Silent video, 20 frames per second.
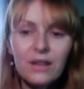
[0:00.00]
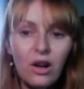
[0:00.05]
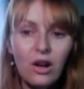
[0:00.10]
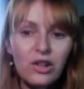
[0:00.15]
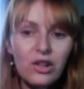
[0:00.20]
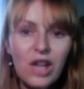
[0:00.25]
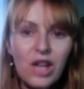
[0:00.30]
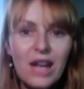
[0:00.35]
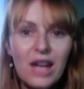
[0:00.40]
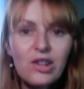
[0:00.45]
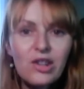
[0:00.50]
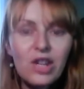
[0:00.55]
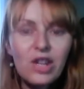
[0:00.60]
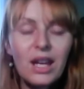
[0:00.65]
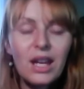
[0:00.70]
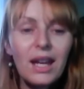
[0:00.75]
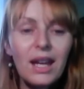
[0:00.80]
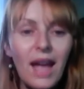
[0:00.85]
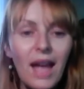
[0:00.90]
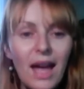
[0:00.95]

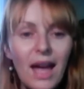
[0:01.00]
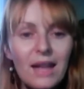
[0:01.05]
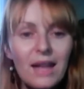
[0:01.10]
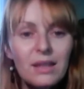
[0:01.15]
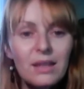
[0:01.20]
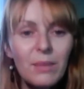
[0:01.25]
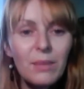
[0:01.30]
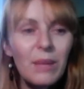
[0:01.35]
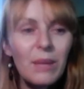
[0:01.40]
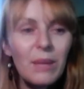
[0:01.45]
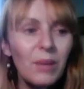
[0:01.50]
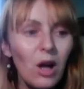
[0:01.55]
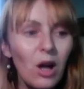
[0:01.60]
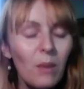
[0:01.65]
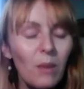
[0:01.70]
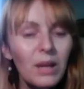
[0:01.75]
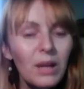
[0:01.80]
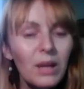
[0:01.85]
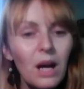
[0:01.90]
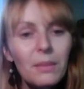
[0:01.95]
changing and people
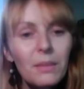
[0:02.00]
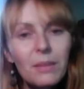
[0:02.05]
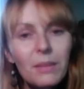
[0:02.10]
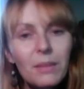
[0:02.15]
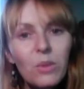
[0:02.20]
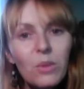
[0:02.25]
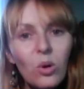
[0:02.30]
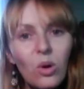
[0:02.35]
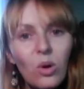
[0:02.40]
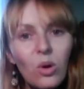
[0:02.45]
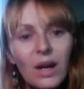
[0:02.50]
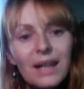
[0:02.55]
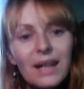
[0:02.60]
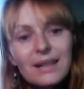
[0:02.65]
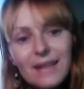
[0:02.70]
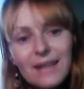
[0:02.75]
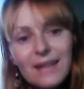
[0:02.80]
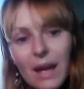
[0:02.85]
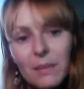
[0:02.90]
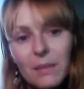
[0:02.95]
are becoming more
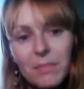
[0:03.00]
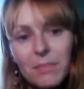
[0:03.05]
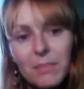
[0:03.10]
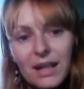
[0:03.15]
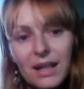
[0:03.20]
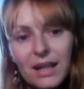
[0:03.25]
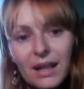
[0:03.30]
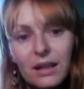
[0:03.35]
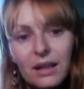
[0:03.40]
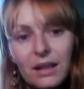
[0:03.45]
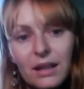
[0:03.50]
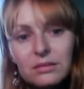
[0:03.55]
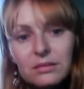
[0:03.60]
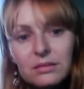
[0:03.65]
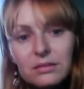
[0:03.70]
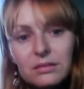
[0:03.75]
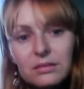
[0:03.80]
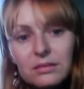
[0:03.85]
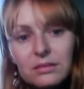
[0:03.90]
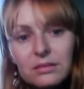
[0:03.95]
accepting
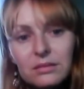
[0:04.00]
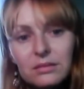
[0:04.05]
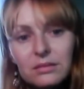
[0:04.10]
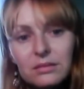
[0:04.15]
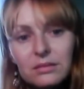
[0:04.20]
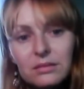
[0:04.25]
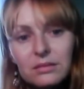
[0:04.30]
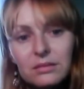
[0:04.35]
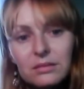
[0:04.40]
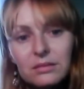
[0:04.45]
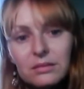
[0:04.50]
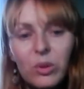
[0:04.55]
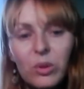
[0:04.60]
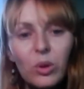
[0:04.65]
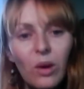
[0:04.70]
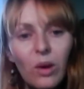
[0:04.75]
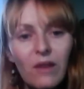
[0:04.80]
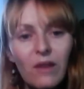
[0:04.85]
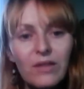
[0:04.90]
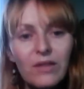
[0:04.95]
of people
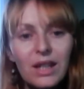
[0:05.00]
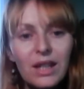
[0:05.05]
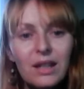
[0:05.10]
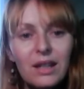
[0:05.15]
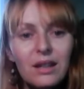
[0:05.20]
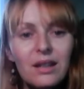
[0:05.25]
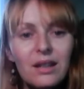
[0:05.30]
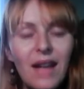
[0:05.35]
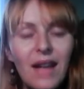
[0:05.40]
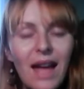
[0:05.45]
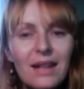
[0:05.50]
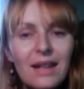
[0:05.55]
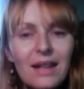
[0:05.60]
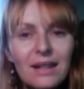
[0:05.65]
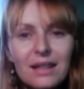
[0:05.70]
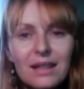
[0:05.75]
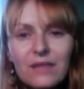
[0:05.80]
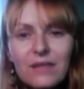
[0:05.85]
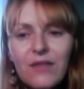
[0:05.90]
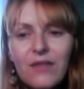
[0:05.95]
who are vegan. And
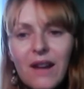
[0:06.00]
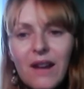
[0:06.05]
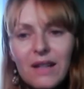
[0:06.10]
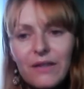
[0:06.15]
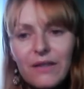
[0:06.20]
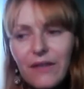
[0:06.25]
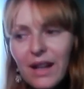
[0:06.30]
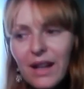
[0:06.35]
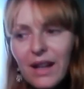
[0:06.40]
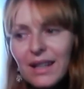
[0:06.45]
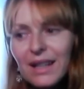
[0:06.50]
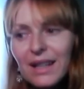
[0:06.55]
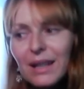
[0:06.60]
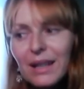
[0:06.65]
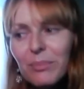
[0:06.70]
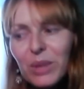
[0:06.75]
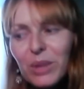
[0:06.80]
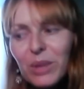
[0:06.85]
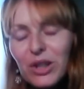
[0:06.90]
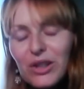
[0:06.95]
it's very
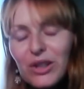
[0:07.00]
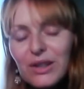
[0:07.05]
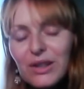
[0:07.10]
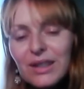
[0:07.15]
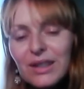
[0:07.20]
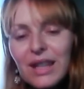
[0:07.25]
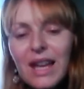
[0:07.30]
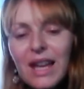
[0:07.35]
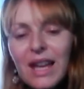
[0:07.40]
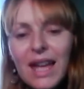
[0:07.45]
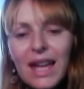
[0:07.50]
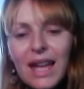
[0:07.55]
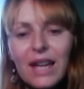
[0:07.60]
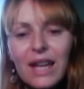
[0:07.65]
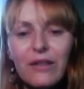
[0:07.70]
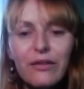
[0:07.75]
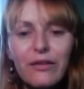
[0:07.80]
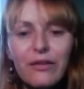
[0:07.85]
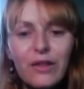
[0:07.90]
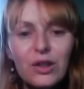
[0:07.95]
funny because
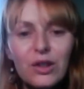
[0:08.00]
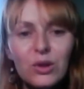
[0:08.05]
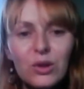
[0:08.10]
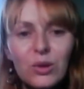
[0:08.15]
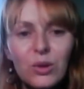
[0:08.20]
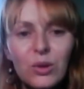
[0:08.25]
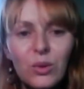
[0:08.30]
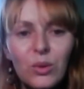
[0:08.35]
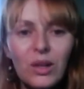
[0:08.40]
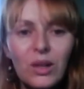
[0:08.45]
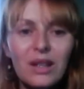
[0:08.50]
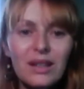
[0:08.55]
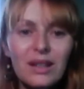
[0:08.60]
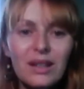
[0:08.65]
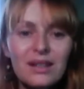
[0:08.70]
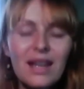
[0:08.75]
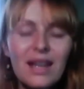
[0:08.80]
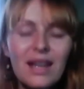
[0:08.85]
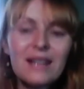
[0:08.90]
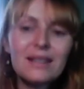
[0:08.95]
if you
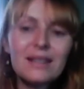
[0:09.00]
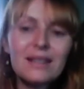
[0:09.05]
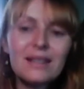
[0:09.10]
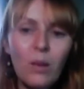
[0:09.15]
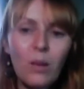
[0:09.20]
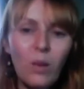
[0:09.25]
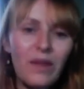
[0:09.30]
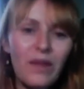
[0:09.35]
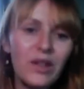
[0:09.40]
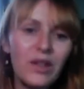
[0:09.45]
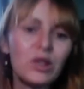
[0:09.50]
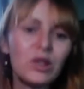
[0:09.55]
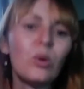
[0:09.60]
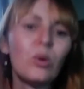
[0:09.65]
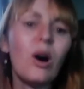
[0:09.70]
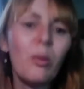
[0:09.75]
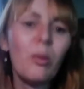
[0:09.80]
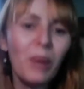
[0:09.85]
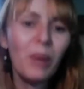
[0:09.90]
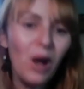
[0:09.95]
say to someone that you
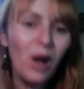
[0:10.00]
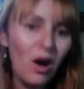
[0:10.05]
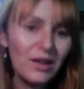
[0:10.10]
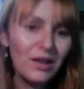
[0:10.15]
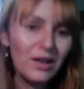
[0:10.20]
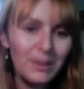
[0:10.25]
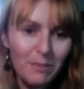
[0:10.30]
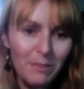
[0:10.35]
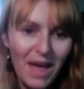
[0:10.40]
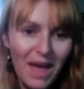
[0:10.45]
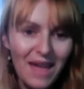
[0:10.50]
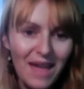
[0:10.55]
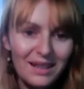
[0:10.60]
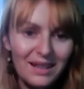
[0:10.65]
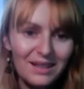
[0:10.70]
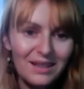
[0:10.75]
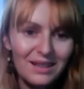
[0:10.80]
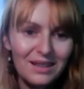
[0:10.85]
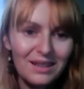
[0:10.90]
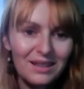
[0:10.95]
are
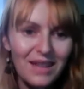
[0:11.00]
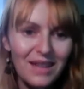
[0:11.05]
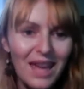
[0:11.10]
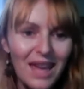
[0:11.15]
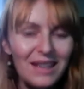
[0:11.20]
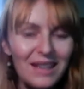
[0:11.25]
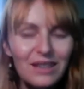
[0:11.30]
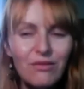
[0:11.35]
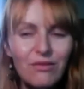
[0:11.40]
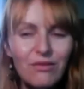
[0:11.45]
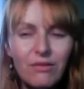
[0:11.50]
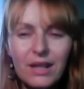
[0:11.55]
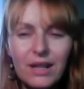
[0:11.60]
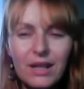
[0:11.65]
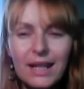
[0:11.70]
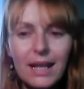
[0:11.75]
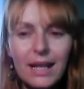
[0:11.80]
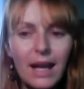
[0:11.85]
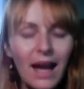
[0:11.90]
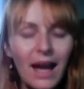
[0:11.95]
plant-based, there isn't
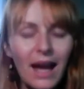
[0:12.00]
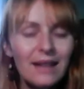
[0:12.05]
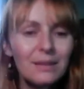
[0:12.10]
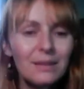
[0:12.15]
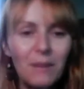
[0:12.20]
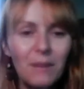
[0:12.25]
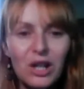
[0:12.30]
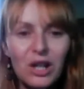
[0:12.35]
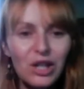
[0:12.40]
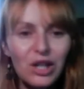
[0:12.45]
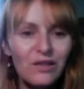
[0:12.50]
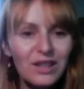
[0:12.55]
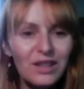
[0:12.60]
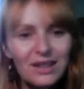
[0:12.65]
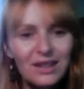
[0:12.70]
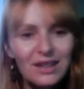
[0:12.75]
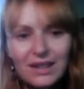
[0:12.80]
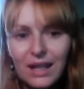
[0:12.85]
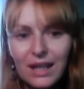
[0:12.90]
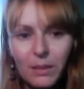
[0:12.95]
really as much of a
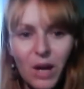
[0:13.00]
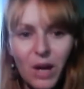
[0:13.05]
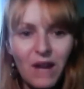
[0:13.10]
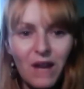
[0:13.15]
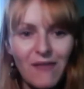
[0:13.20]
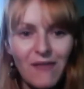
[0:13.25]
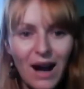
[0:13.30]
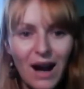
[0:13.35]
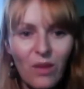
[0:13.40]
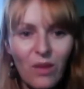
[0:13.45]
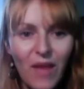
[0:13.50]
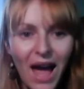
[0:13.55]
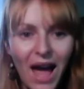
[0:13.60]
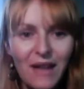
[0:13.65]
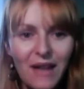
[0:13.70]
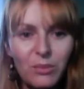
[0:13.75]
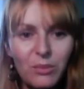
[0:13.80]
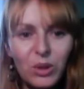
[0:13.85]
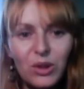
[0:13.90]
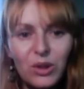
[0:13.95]
stigma around
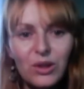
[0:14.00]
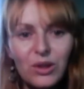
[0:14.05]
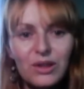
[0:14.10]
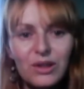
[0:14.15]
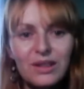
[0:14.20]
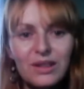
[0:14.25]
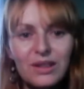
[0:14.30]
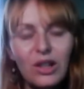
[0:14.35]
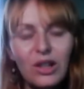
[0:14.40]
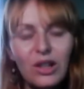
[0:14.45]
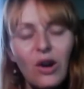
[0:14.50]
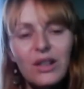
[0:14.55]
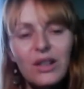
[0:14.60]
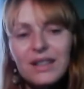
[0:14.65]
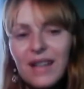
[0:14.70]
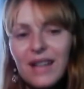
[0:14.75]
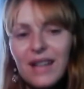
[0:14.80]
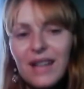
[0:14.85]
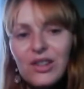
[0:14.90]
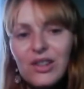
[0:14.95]
that, because the
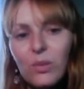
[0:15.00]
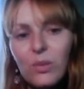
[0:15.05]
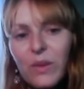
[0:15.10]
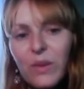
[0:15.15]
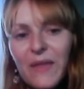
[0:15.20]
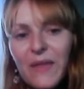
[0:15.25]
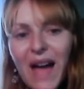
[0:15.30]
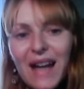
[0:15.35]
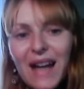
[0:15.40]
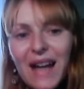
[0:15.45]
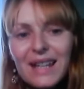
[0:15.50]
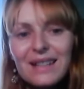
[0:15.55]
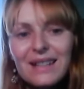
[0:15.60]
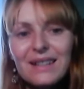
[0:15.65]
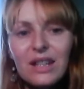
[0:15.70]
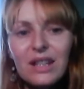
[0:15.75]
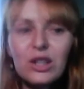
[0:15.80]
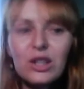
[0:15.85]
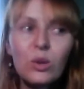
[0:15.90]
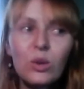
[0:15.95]
connotation with that is
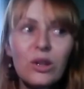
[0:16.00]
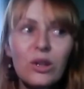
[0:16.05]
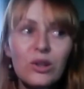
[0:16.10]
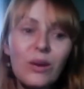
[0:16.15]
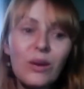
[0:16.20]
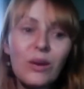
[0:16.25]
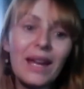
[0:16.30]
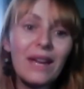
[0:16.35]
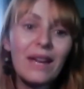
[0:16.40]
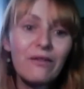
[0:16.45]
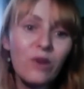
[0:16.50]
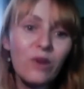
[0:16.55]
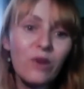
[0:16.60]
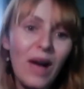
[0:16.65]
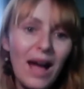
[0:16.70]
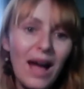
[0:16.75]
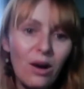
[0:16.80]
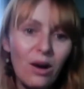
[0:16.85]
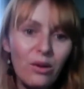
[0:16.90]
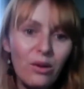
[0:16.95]
that you are doing it for
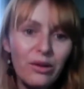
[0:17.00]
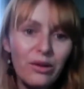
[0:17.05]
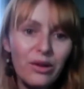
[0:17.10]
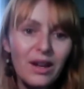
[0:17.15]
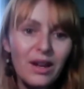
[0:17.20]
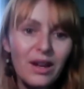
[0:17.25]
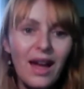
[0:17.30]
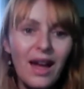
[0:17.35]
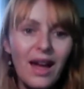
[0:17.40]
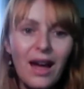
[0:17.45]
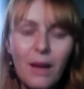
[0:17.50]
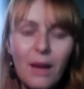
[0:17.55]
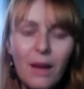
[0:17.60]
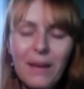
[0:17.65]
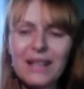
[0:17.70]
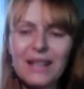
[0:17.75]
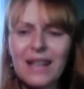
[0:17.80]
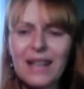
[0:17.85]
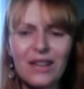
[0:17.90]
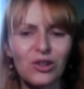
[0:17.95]
health.
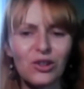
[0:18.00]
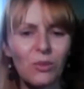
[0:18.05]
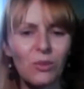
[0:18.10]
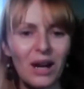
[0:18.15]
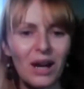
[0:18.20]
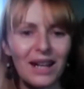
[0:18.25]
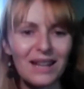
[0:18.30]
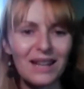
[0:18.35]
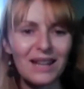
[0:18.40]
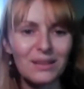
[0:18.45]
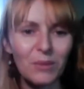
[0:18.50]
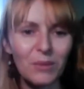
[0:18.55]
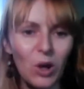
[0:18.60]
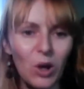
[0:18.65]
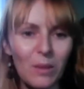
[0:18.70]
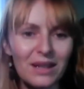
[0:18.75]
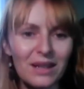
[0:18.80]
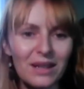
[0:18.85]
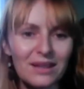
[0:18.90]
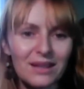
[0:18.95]
And yes, you might get some
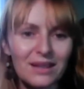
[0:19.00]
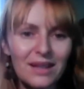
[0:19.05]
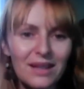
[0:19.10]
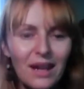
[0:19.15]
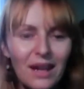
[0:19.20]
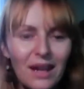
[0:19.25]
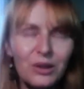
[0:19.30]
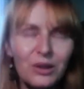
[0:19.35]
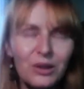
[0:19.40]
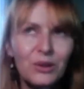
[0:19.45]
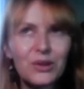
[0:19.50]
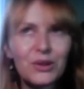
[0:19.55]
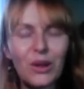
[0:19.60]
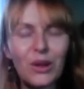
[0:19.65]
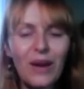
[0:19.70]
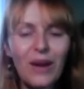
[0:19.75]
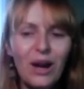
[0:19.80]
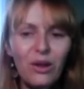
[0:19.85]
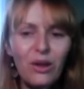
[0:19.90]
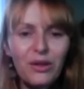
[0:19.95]
comments to say, oh, you're
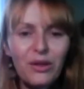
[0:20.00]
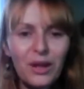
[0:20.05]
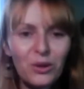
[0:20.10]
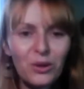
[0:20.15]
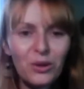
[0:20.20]
so healthy or